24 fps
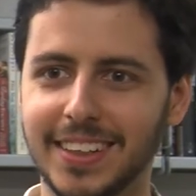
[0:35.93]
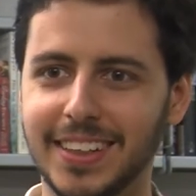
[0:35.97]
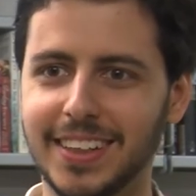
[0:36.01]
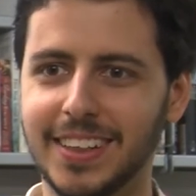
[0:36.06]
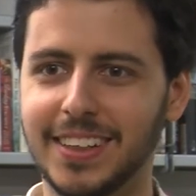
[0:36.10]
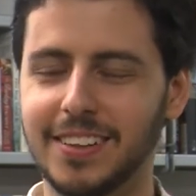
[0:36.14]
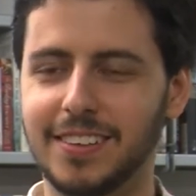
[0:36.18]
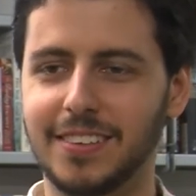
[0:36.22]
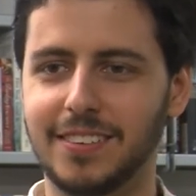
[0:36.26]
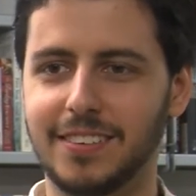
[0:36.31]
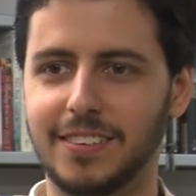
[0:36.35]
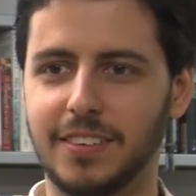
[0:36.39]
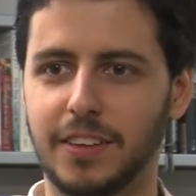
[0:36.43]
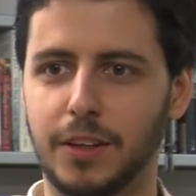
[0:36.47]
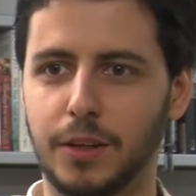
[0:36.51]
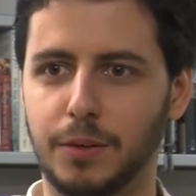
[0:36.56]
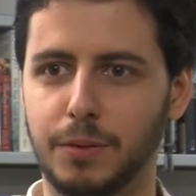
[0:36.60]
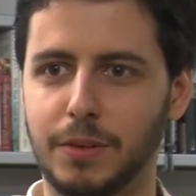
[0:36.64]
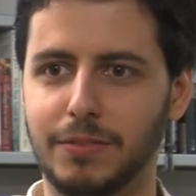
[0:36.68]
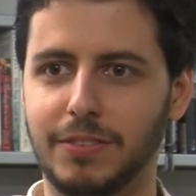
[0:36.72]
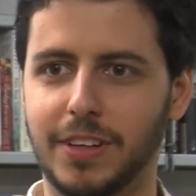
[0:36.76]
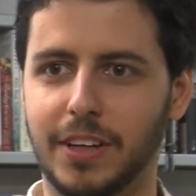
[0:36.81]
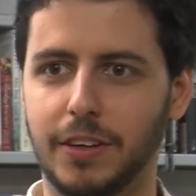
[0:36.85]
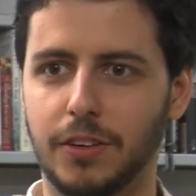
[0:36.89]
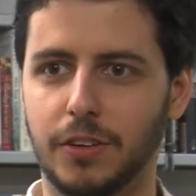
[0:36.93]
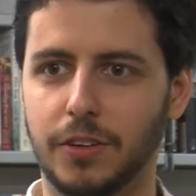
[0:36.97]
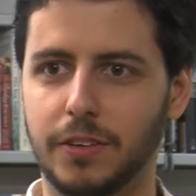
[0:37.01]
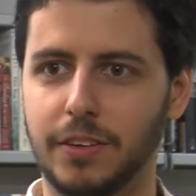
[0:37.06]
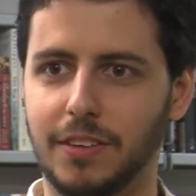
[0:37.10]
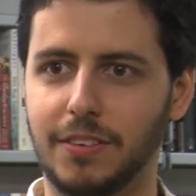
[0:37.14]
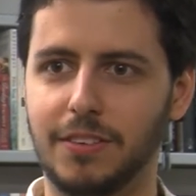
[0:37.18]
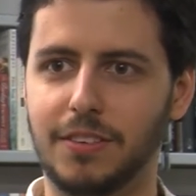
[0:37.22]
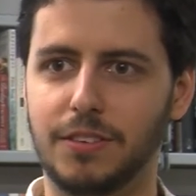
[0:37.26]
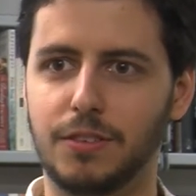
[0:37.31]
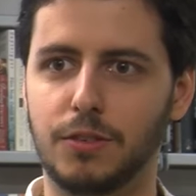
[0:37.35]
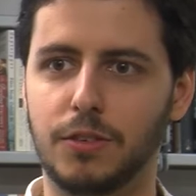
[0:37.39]
Mm-hmm. So we've now got
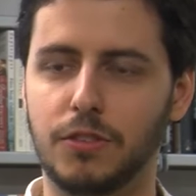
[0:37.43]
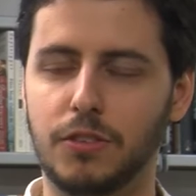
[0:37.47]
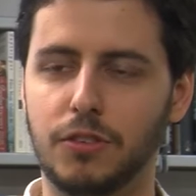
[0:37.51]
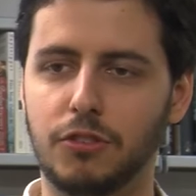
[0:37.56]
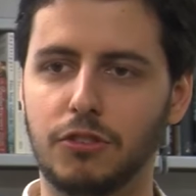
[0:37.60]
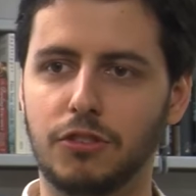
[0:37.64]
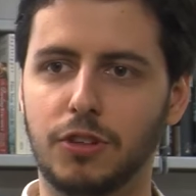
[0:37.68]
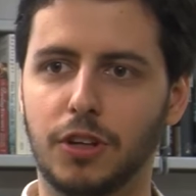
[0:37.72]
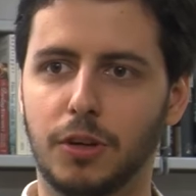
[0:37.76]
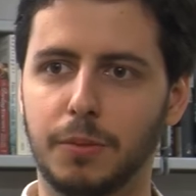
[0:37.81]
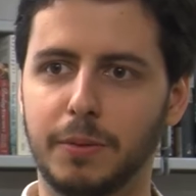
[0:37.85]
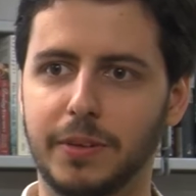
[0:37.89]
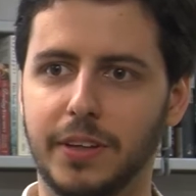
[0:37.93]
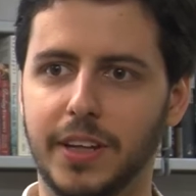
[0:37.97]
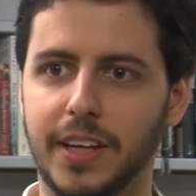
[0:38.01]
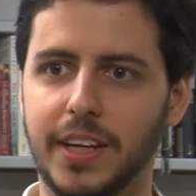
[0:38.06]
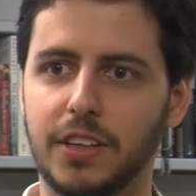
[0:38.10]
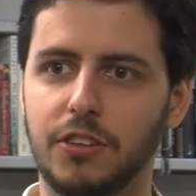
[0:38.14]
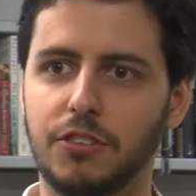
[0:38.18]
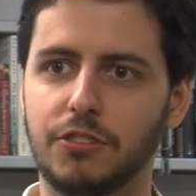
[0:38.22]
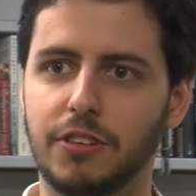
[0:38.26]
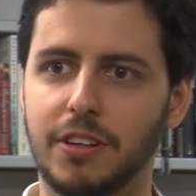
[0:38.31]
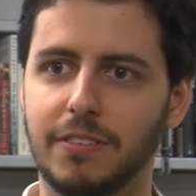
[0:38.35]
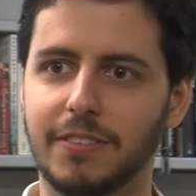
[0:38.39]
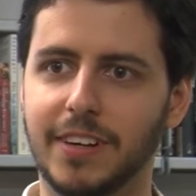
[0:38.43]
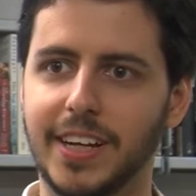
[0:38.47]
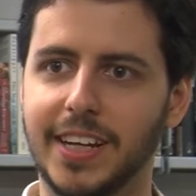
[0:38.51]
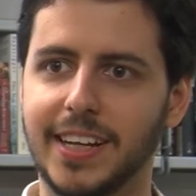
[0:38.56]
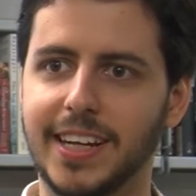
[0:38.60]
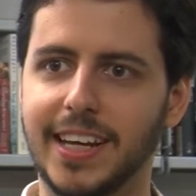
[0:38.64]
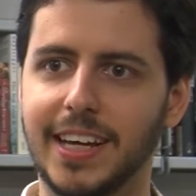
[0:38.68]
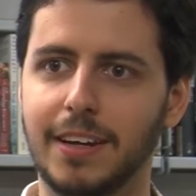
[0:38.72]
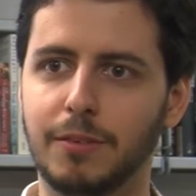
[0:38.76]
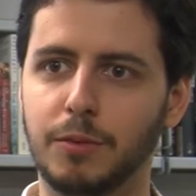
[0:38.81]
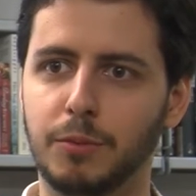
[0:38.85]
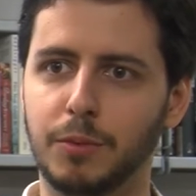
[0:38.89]
this shop on the high street right
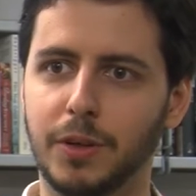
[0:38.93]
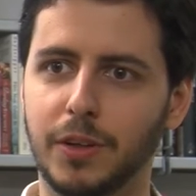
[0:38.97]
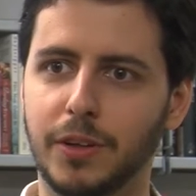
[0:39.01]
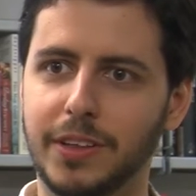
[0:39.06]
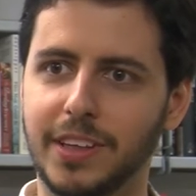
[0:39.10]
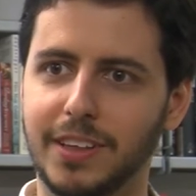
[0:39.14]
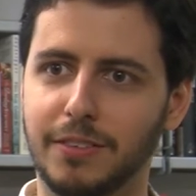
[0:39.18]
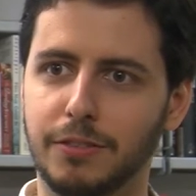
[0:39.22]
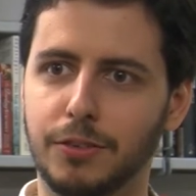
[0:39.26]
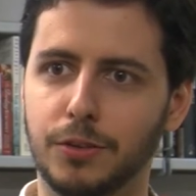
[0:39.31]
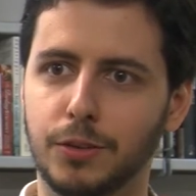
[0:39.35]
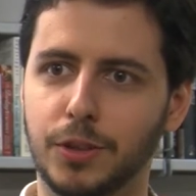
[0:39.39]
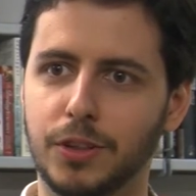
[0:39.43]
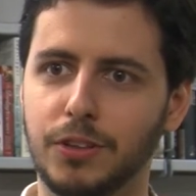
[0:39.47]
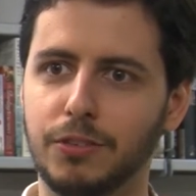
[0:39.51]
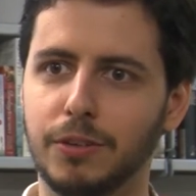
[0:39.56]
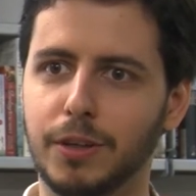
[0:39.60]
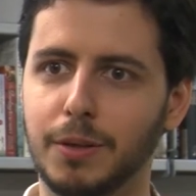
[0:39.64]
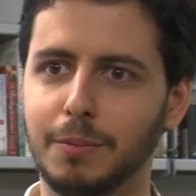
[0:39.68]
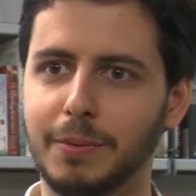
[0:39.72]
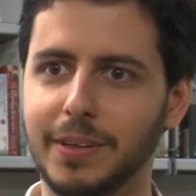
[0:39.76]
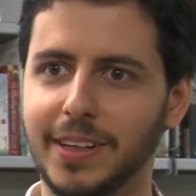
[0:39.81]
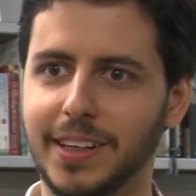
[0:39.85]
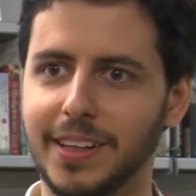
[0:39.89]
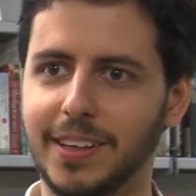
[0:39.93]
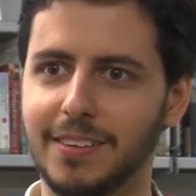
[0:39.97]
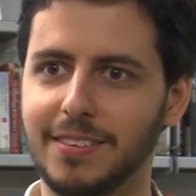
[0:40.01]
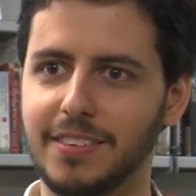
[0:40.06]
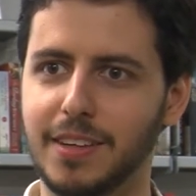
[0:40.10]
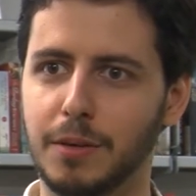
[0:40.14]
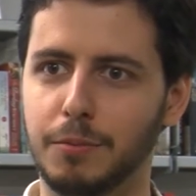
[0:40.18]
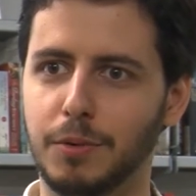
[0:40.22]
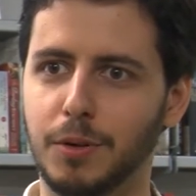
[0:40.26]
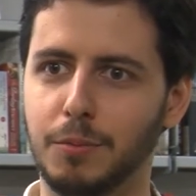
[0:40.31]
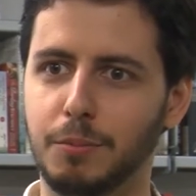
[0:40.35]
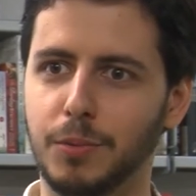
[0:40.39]
now, and we're looking forward to opening a
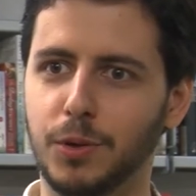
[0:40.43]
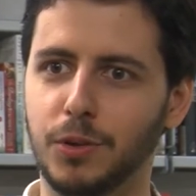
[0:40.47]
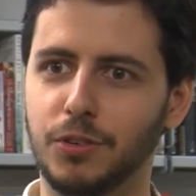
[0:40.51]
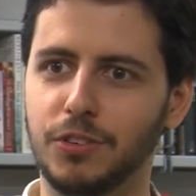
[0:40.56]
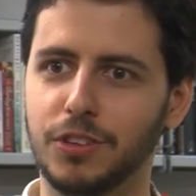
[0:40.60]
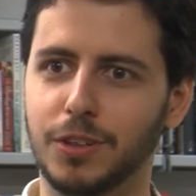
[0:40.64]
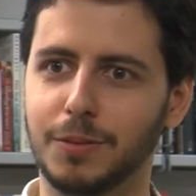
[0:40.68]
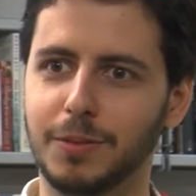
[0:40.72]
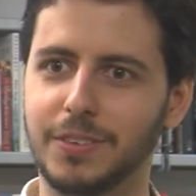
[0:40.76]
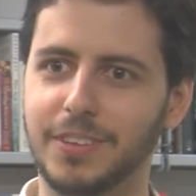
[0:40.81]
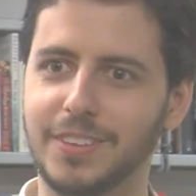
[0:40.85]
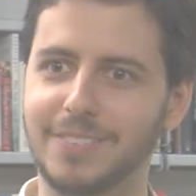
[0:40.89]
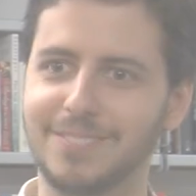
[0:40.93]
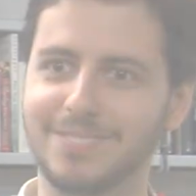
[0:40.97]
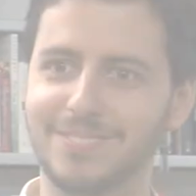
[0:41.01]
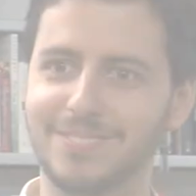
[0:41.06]
separate bookshop soon.